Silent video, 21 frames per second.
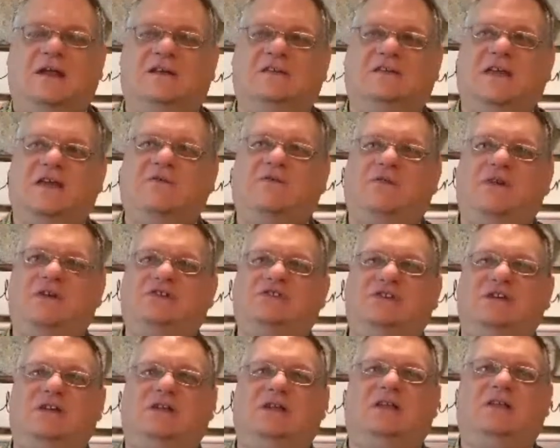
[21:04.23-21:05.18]
It is a
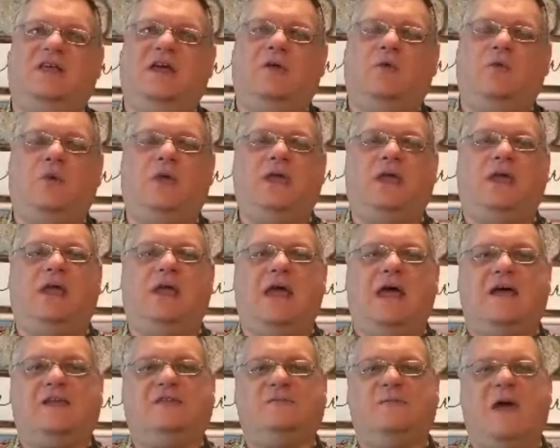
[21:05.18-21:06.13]
vision that
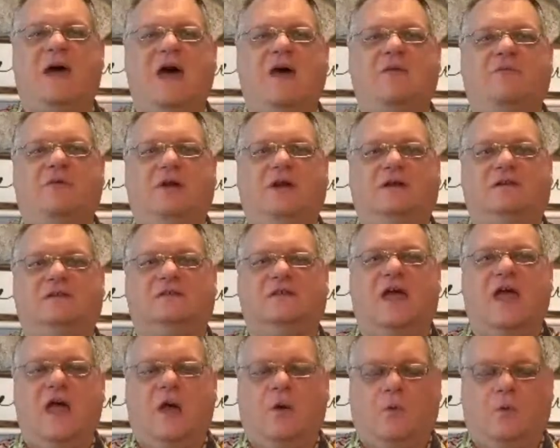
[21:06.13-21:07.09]
we as mavericks